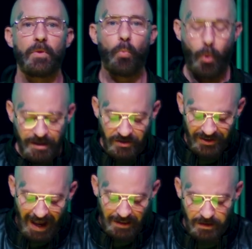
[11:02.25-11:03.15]
What does
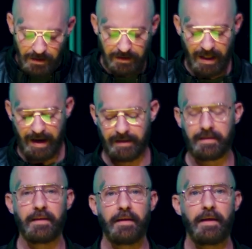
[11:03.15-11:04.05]
that look like?
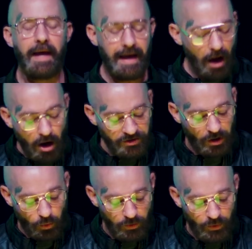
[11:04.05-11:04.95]
And
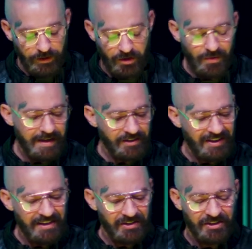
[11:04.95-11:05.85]
also, when we do this,
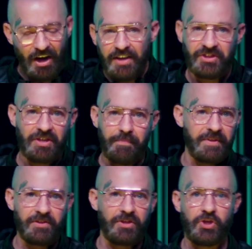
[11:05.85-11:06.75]
it does
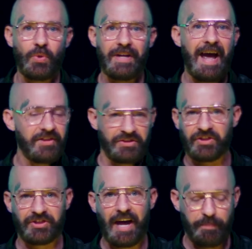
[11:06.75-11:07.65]
something to you and I as
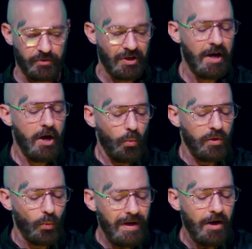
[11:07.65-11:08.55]
disciples.
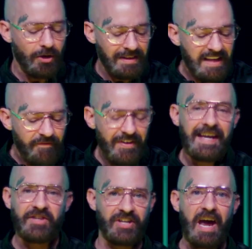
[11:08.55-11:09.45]
When we are living
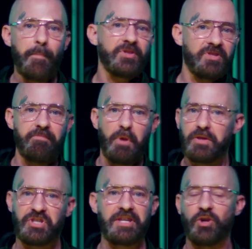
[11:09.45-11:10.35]
examples of
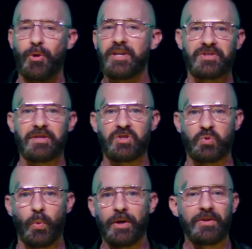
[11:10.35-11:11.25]
mercy and grace to
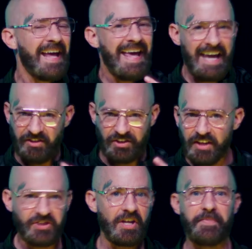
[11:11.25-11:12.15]
this world, it
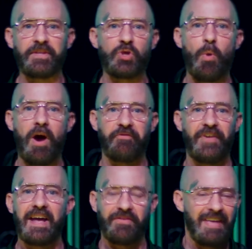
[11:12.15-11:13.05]
does something to our
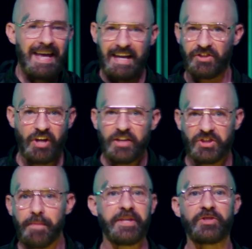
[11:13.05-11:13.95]
faith. It does
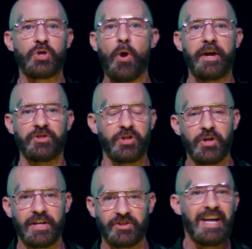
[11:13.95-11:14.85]
something to our
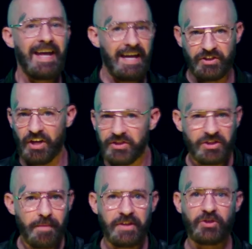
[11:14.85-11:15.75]
endurance. It does
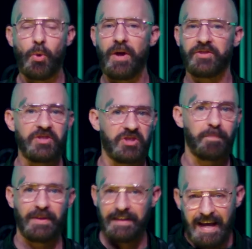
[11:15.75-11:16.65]
something to our
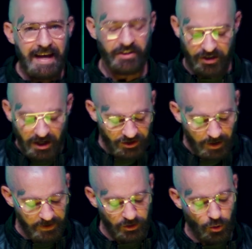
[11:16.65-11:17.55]
discipline. It does
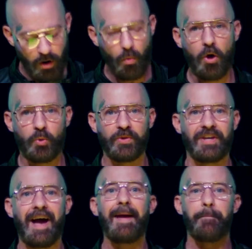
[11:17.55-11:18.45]
something to our walk with
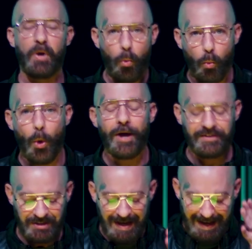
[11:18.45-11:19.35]
God. But
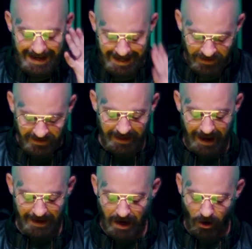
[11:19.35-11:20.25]
what is
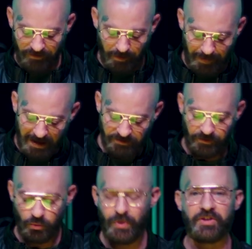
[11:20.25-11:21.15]
that? Now, over the past
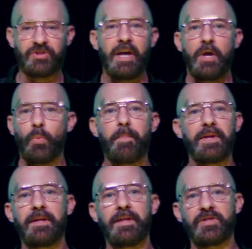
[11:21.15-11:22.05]
few weeks, we've
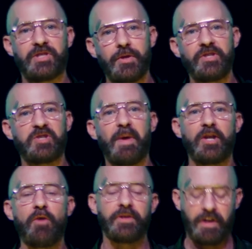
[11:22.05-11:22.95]
been in this series about
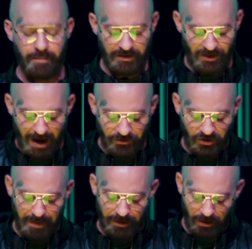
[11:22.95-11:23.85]
overcoming doubts
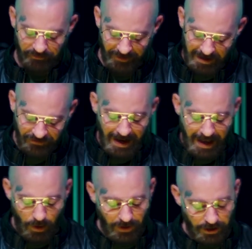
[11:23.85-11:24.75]
about our faith.
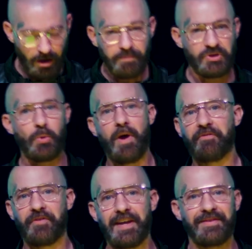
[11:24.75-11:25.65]
And when it comes to our
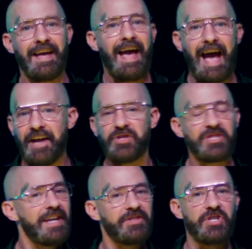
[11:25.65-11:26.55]
faith, I'd
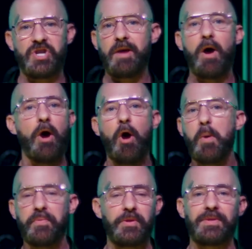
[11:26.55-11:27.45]
just like to share my heart
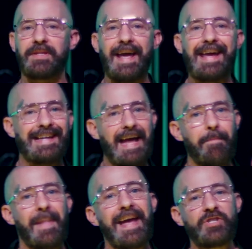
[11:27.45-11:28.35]
with you today, and I
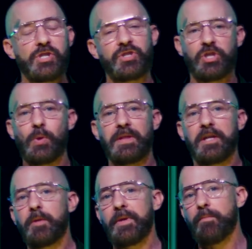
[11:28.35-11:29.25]
may just do a
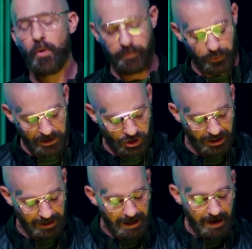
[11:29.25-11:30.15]
little bit more preaching